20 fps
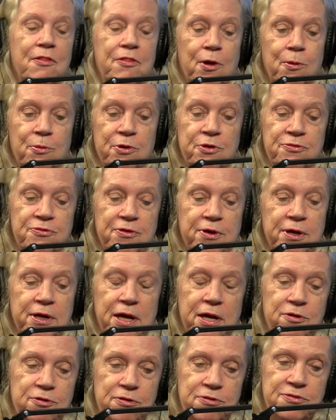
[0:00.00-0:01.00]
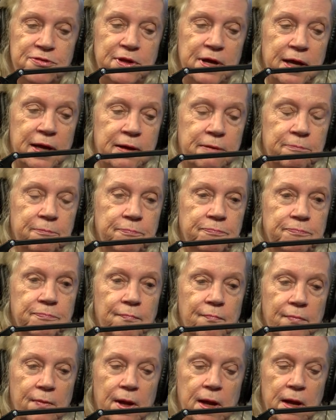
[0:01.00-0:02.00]
There was an interesting
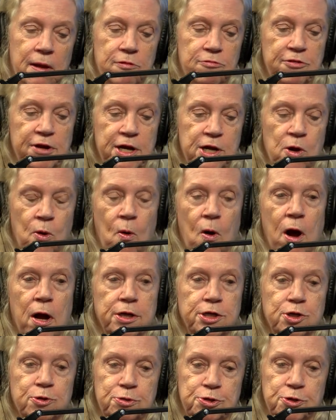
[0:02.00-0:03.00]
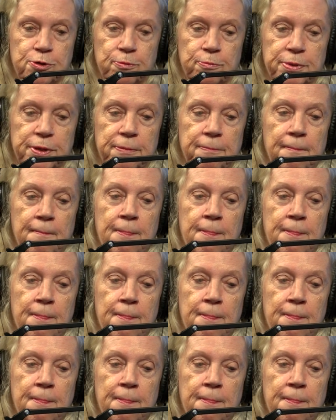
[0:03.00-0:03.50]
video on YouTube.